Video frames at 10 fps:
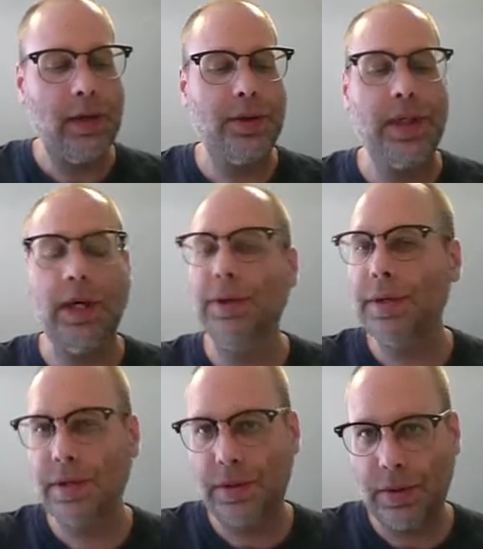you'll tell
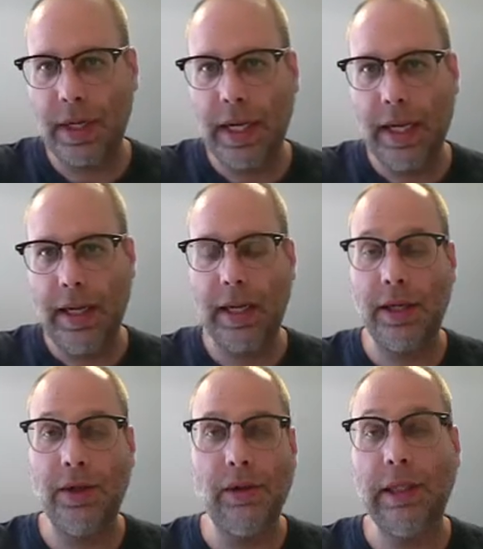the story
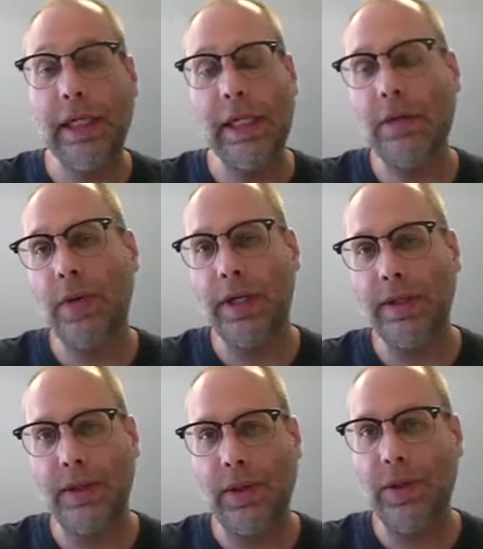and you'll lead what
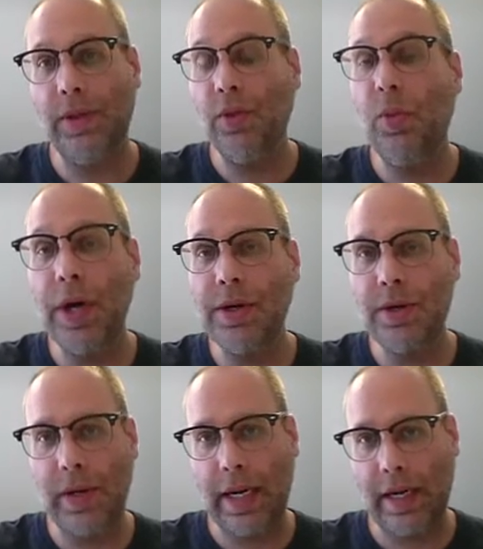is called the
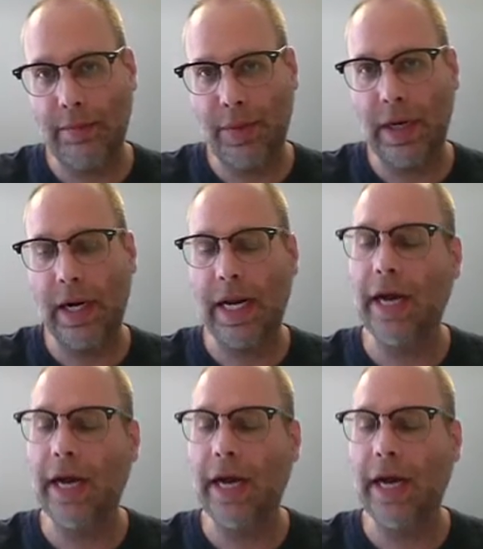wondering part.